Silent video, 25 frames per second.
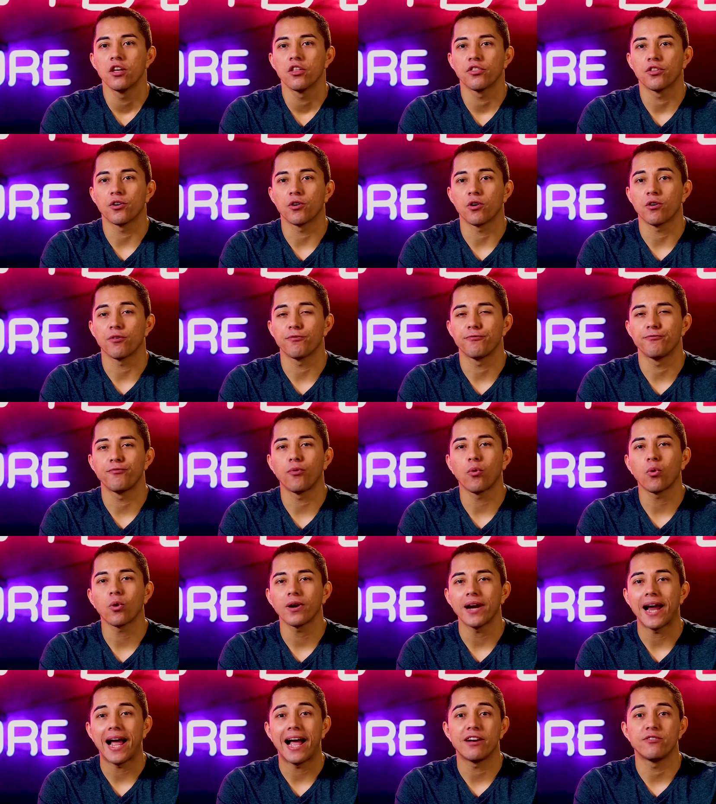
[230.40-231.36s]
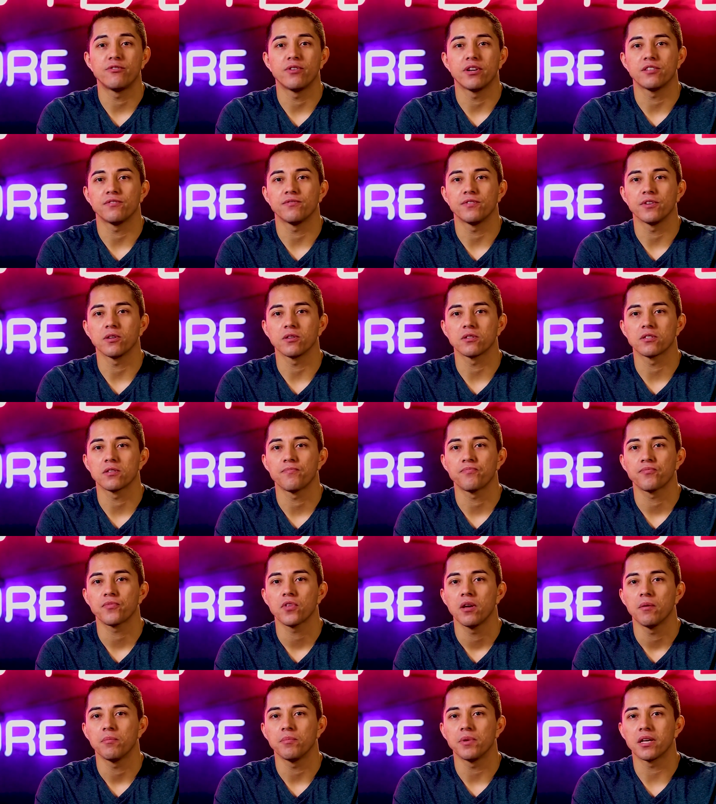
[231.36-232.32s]
There are 4 address fields
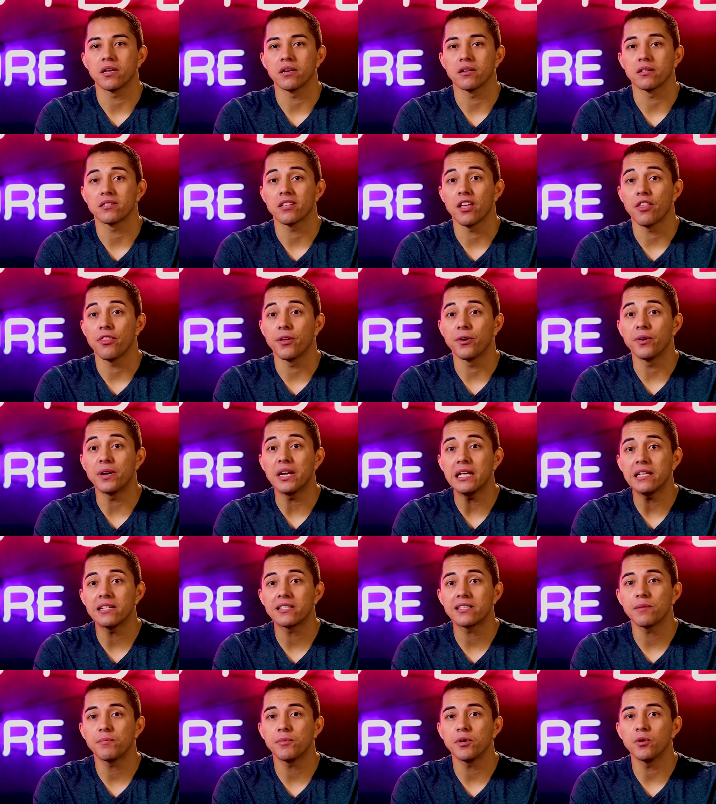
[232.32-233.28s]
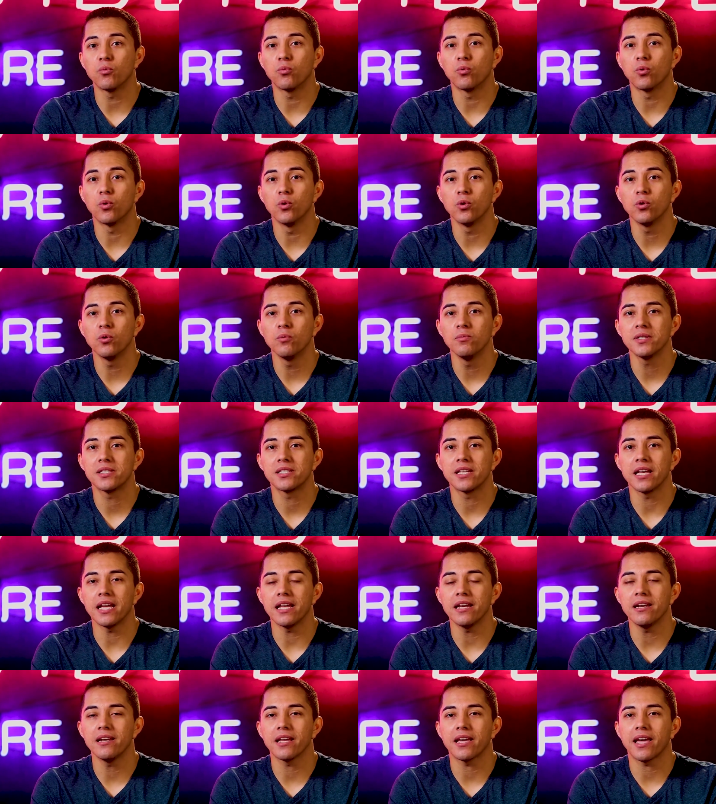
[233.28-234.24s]
because there needs to be room to
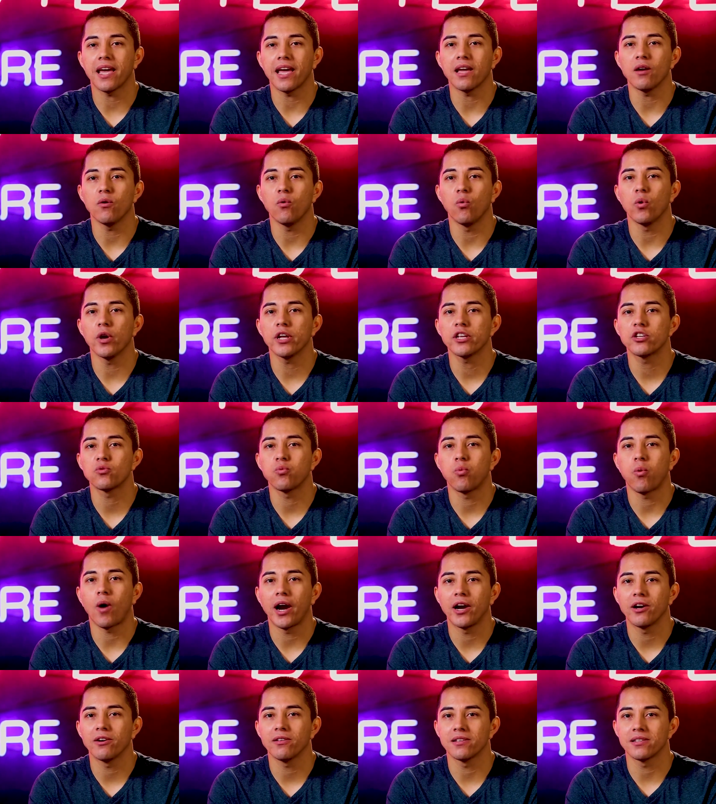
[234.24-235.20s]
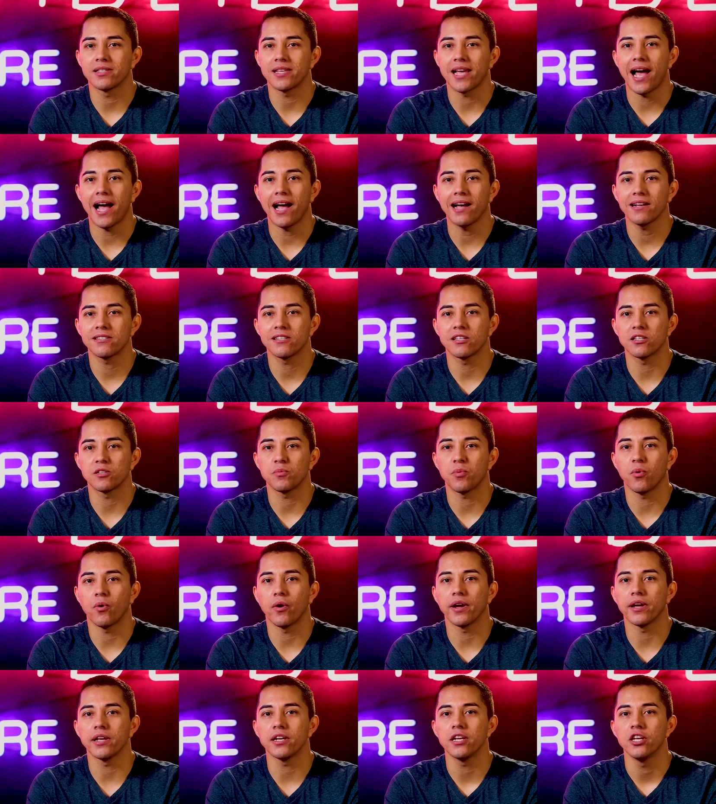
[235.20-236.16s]
indicate which wireless access
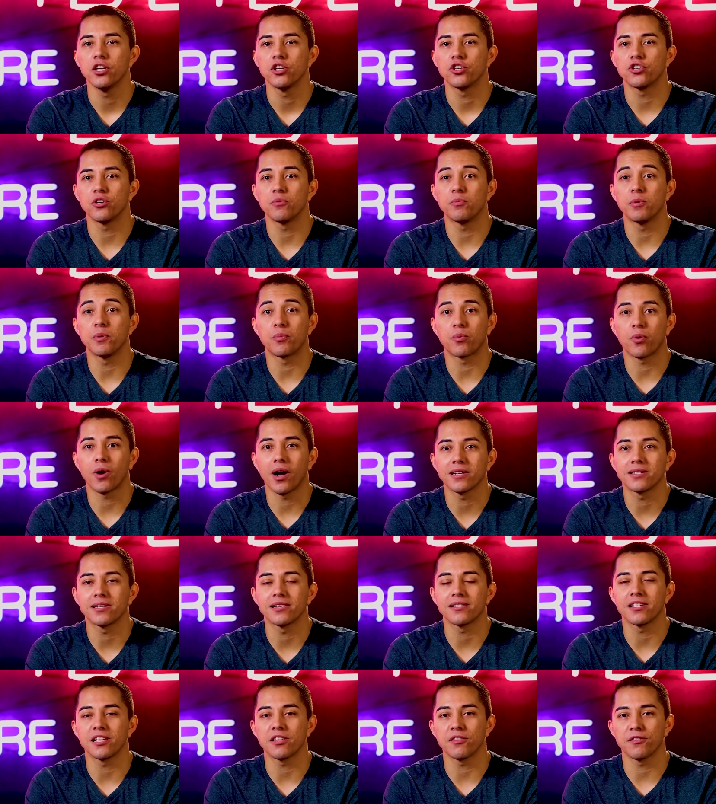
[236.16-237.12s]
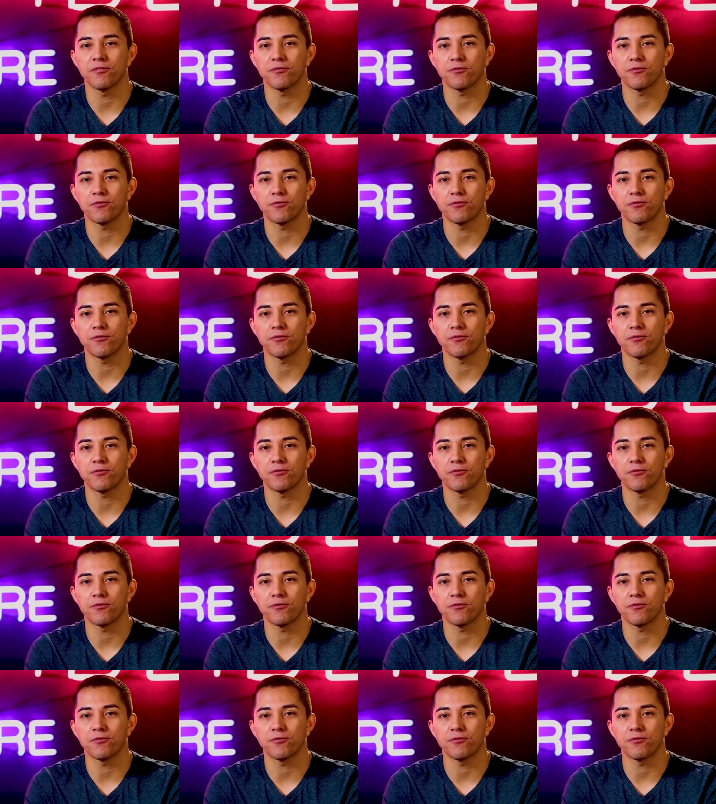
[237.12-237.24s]
point should be processing the